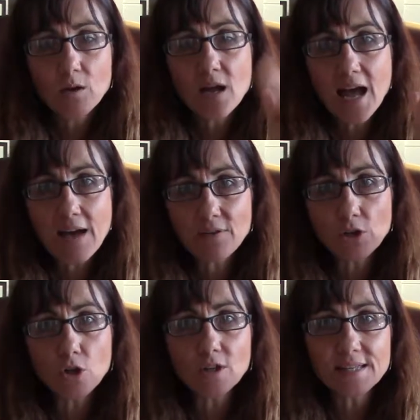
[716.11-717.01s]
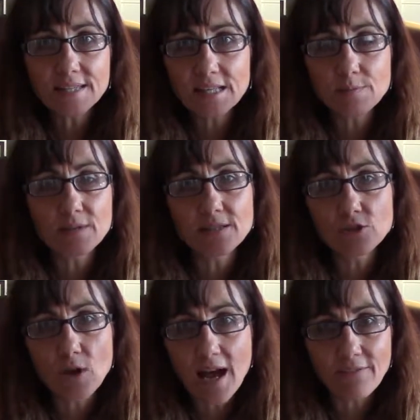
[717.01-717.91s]
Having no listings means
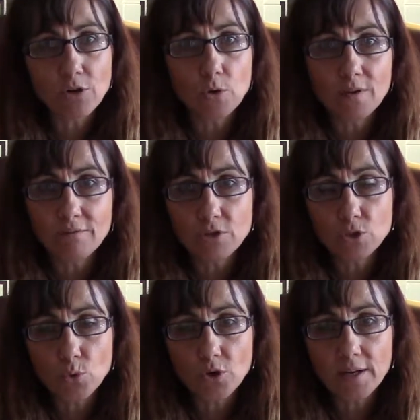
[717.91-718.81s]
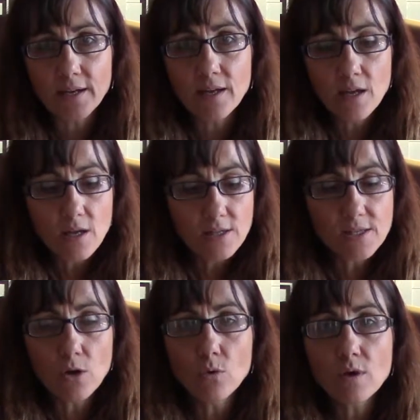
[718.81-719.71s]
you have no inventory.
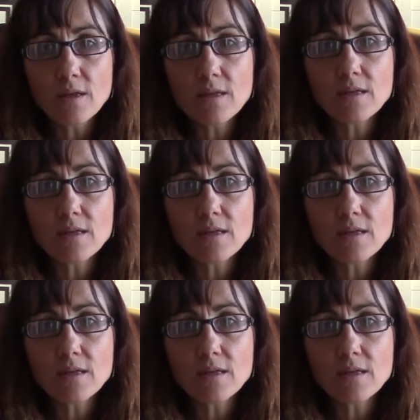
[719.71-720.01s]
So